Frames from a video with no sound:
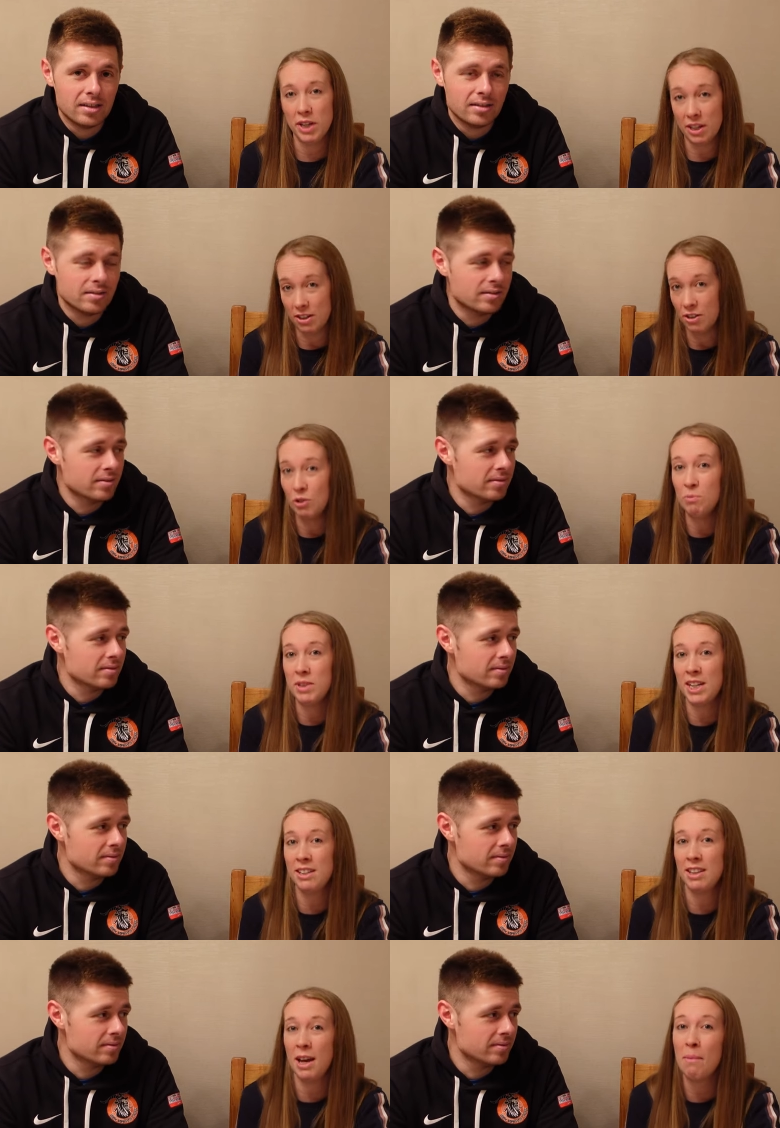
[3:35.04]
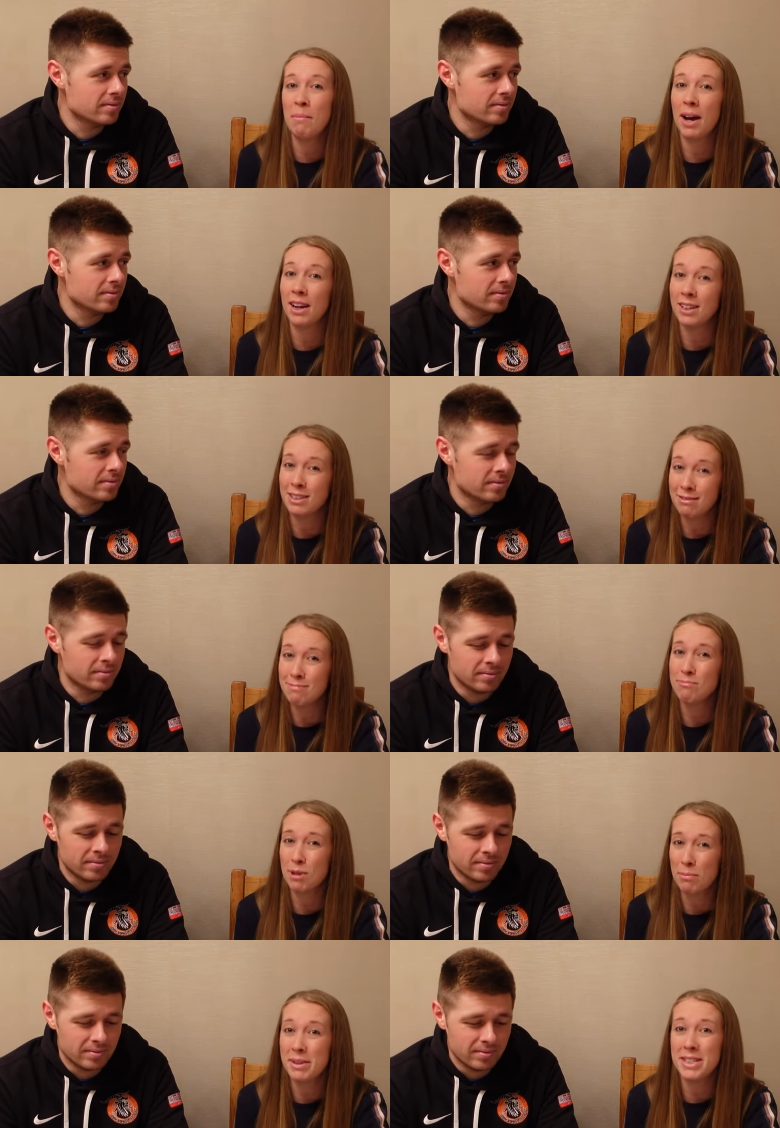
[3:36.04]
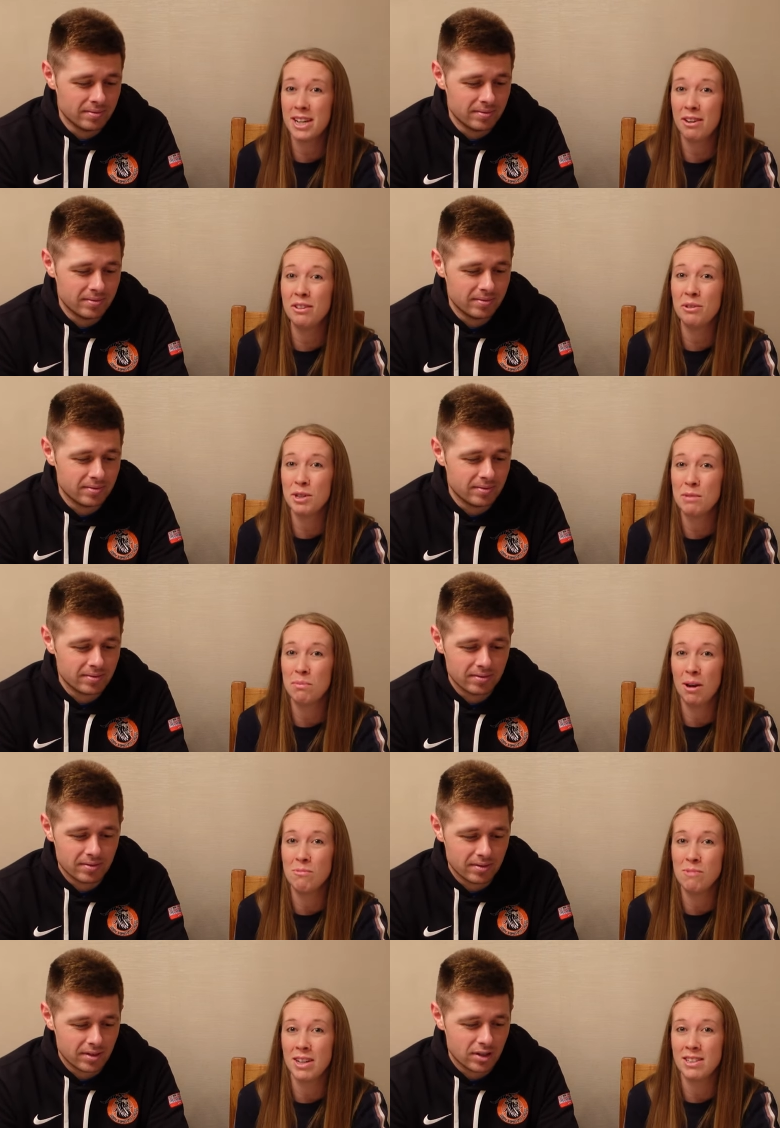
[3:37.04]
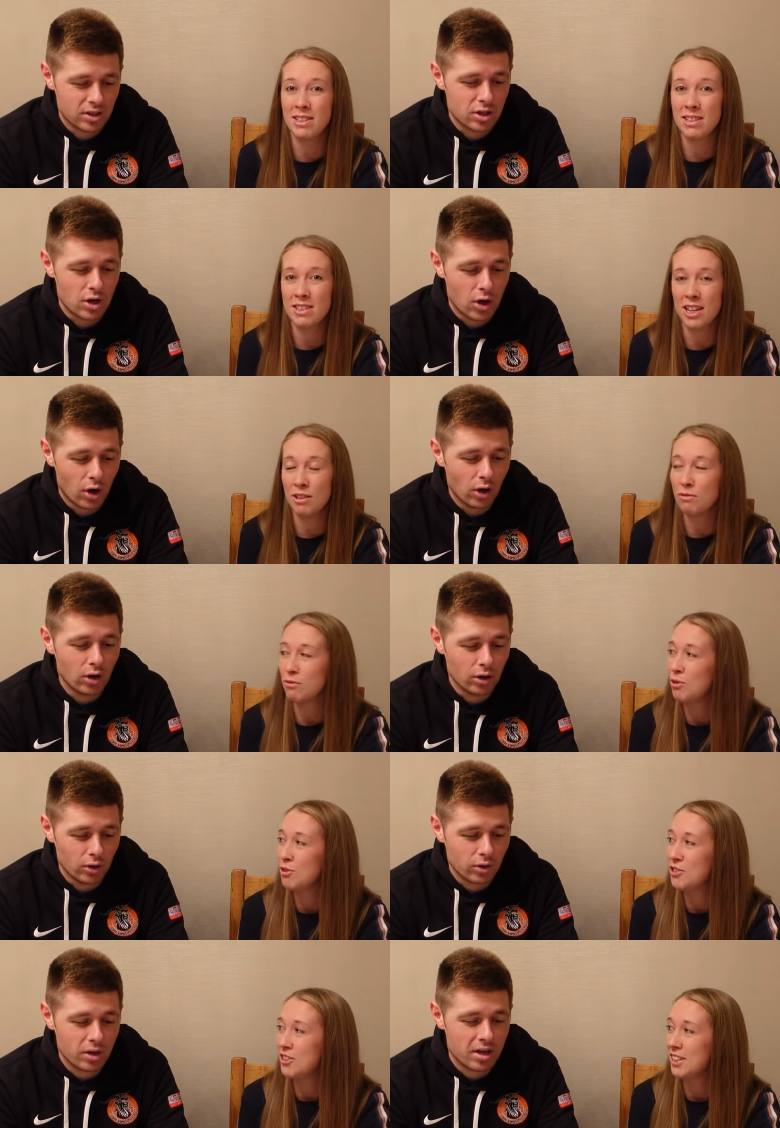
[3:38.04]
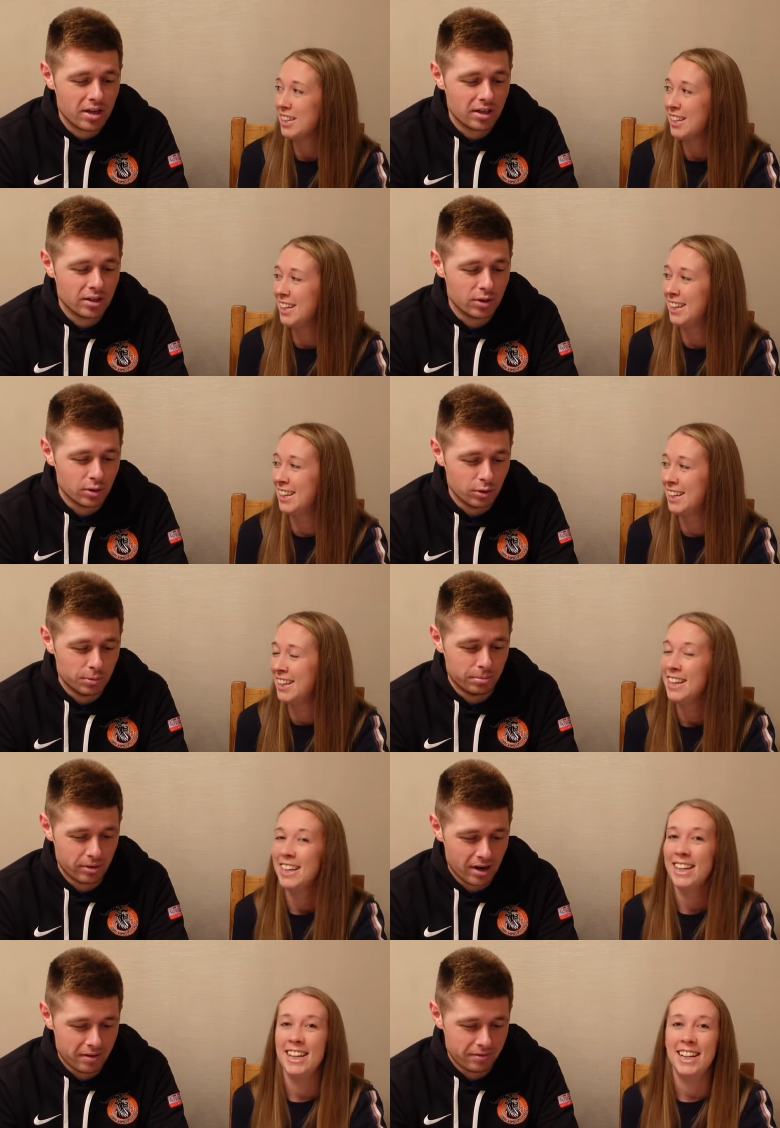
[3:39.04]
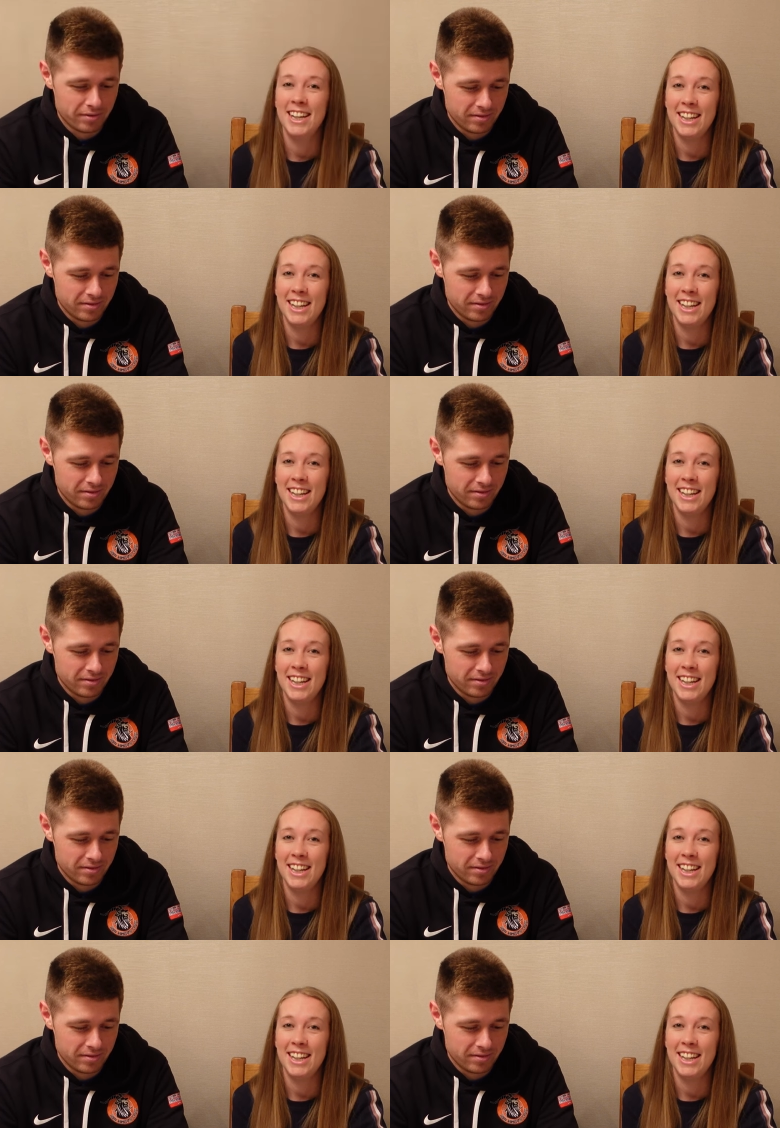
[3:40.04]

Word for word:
Speaker 1: can update you then, but I can probably tell you he's put on weight since then, unfortunately.
Speaker 2: good, bruv.